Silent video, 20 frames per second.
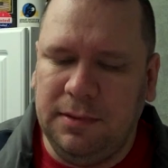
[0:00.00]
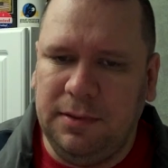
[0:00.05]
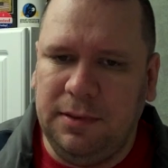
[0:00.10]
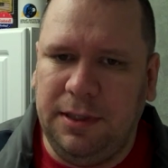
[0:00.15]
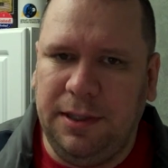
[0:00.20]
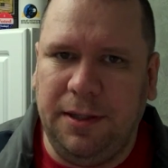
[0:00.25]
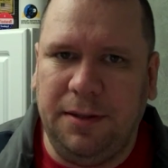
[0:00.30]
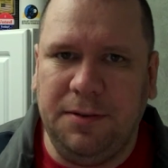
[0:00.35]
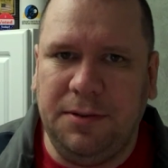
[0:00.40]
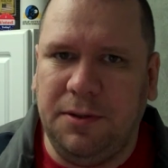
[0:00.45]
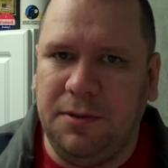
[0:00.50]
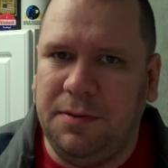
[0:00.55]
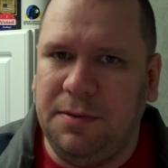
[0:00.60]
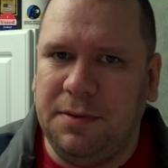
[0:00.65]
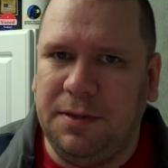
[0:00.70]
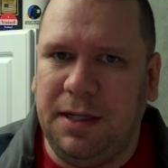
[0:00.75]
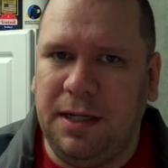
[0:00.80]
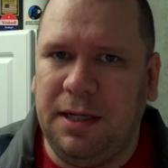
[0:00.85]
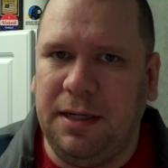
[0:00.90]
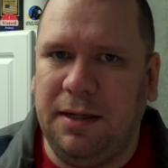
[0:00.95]
it
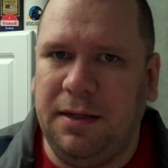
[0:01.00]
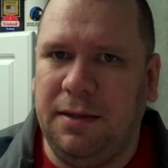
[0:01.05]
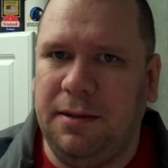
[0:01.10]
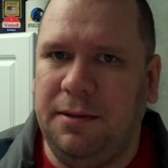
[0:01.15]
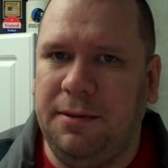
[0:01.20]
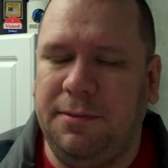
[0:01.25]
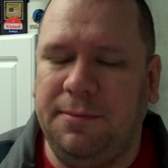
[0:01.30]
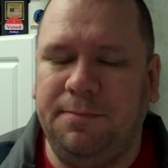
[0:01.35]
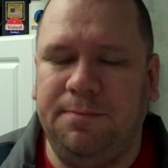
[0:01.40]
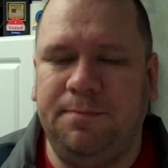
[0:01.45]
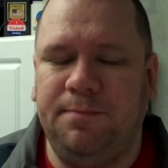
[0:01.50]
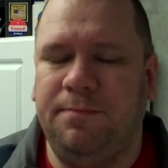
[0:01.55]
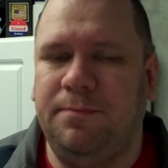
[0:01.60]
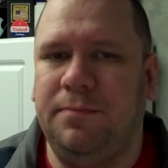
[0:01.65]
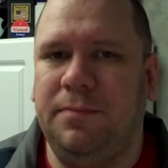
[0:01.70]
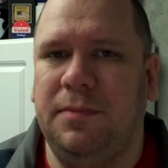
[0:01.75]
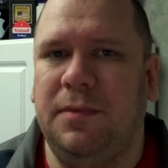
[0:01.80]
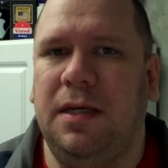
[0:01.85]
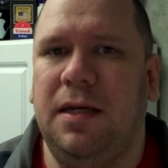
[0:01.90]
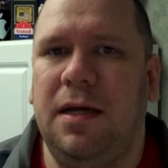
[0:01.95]
was like
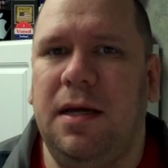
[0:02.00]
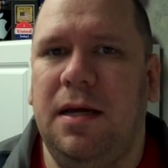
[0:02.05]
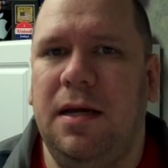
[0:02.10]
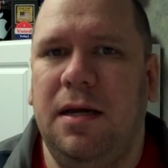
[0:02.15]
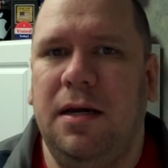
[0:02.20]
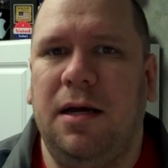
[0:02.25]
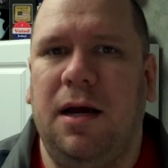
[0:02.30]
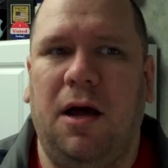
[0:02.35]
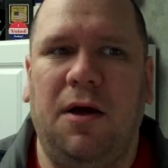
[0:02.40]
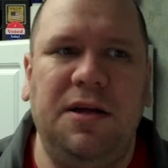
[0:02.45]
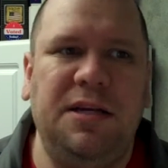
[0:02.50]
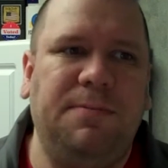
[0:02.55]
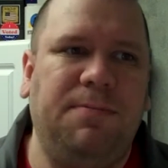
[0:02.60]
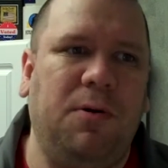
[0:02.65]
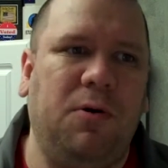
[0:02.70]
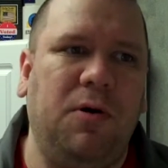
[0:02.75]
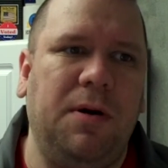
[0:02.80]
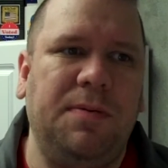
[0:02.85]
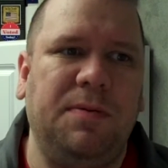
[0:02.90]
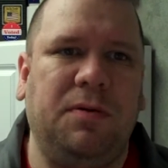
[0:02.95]
all these
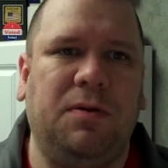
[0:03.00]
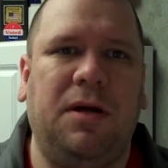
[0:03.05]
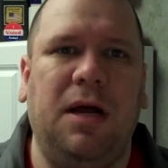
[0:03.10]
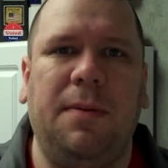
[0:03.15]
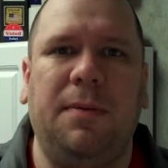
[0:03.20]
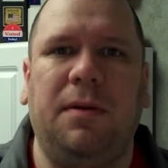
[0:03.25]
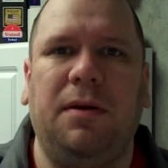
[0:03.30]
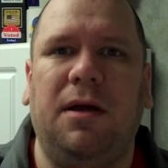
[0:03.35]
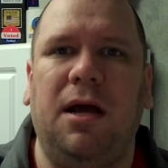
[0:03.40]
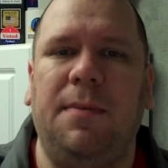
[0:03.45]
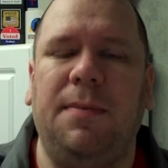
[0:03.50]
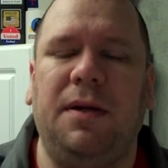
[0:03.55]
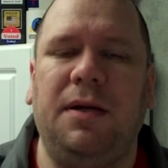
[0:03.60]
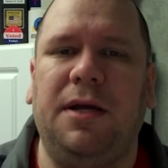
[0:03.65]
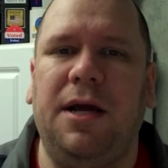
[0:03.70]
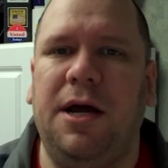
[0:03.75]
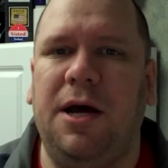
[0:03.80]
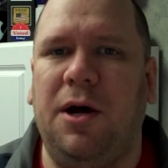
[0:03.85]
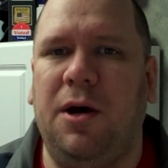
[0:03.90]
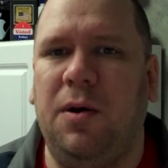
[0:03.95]
programs would come and
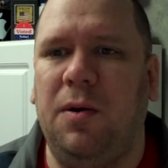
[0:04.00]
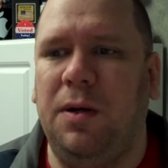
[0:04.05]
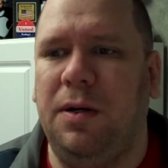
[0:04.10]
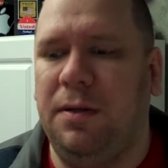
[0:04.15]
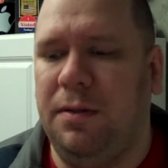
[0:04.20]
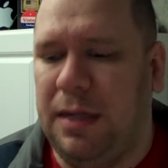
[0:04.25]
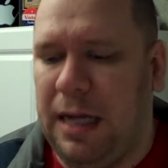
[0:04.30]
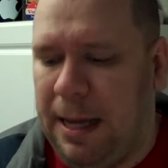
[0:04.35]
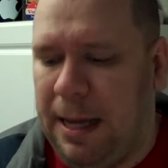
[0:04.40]
go, and